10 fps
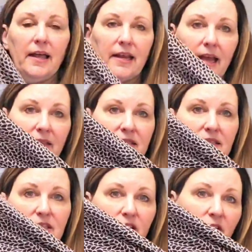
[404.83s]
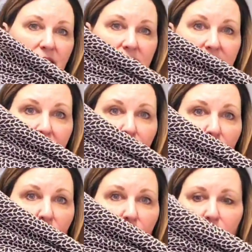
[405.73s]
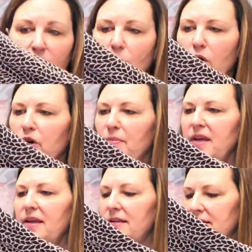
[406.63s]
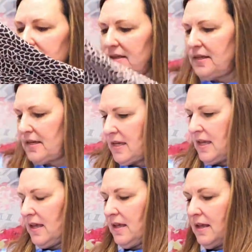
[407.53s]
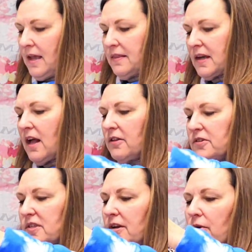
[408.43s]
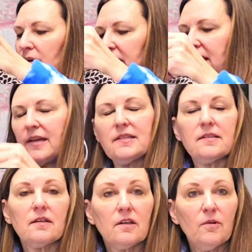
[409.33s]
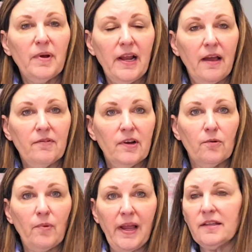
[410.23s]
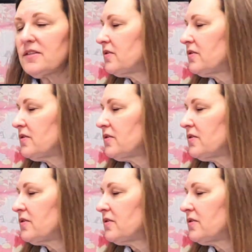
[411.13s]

And again, this is a great staple for a work piece. And the colors in there are really nice. It's a little bit heavier weight,